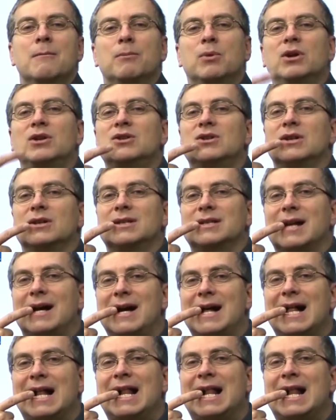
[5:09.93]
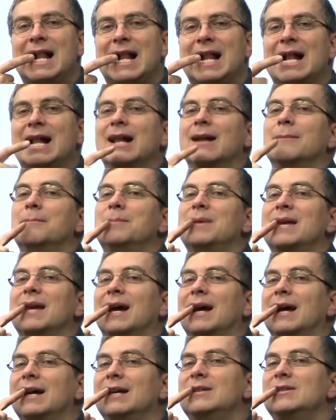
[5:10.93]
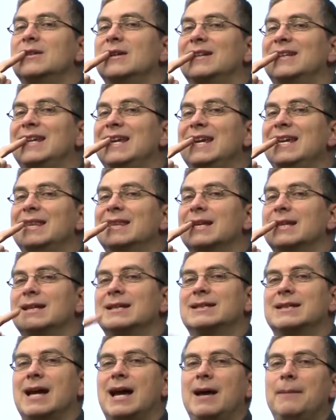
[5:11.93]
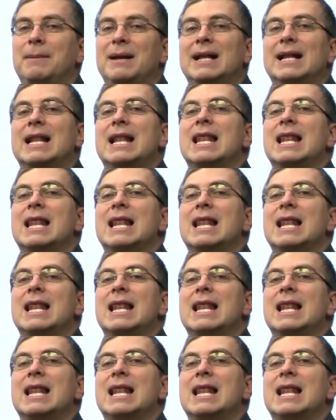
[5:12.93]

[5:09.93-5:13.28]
Put your tongue behind your teeth on the top,